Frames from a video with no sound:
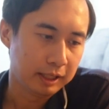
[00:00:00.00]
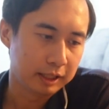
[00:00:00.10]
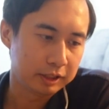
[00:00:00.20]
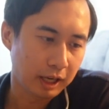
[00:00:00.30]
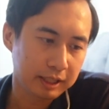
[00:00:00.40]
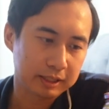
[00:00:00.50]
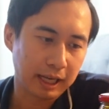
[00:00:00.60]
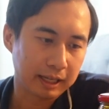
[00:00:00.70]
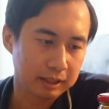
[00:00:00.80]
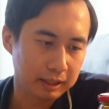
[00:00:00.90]

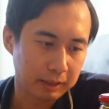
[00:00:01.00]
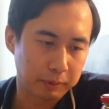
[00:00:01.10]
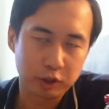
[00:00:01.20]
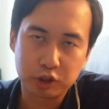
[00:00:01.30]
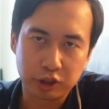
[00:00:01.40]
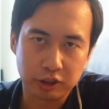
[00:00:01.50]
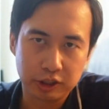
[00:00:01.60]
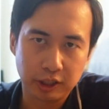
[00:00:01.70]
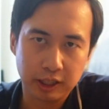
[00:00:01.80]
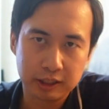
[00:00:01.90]
exactly like pure chili
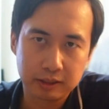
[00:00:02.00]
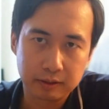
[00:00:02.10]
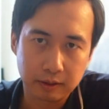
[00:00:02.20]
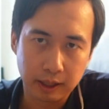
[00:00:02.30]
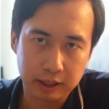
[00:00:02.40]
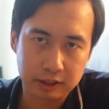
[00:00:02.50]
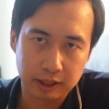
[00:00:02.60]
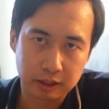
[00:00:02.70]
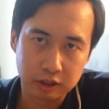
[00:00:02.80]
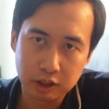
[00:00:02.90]
sauce. It's
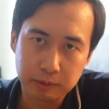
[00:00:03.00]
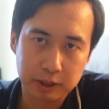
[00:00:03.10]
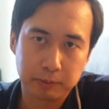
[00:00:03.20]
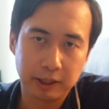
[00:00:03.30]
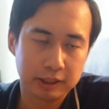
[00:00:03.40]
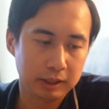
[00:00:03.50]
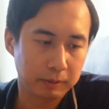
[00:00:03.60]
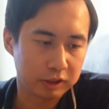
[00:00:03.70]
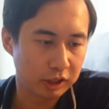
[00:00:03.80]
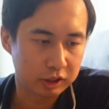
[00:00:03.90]
like a little bit spicy, but
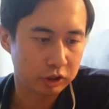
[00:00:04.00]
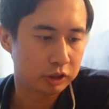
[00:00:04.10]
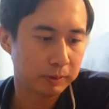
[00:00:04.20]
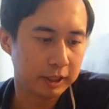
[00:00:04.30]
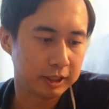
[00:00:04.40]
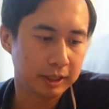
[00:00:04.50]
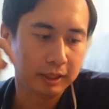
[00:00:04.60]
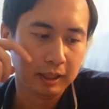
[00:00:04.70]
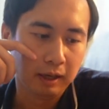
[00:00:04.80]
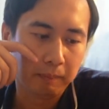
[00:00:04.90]
it's not too spicy.
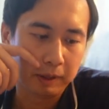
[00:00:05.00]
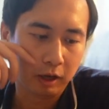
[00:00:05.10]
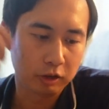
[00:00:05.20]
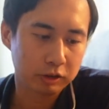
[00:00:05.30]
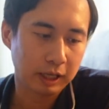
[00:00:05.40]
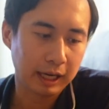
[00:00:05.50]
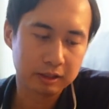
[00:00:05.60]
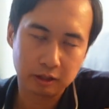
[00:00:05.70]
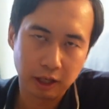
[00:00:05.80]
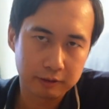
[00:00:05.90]
But it also
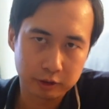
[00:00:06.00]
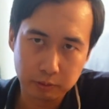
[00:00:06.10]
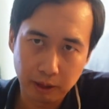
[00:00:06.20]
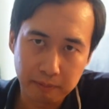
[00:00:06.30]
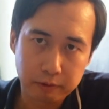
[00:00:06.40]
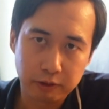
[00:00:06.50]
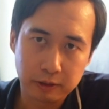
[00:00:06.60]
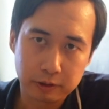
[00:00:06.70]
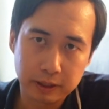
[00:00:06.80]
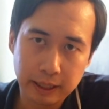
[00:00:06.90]
has a lot of umami
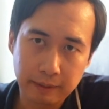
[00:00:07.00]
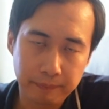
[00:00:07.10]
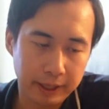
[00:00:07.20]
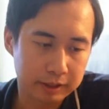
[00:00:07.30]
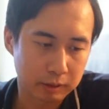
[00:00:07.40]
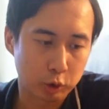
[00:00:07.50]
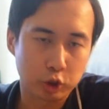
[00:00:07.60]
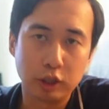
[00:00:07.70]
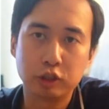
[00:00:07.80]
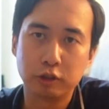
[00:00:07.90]
flavor in it and some
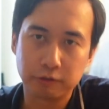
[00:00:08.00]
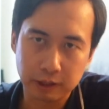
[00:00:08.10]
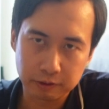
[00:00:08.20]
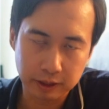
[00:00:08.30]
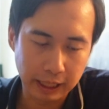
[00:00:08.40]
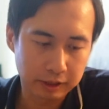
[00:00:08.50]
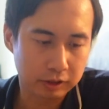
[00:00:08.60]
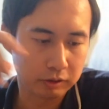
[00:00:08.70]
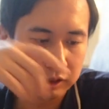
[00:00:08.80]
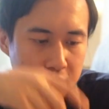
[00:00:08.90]
crunchy flavor in it.
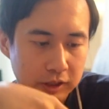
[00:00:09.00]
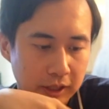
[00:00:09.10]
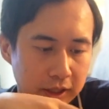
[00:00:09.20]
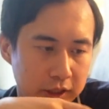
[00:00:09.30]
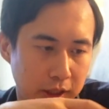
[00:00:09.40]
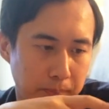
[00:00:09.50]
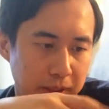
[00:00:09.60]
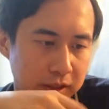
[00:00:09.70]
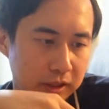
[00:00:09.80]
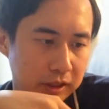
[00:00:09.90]
So there's some
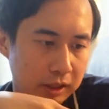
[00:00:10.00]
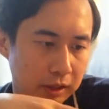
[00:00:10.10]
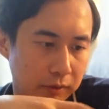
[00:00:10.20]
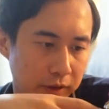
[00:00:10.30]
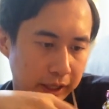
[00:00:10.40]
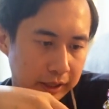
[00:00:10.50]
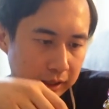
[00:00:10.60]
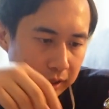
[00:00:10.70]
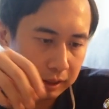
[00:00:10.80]
pieces here of like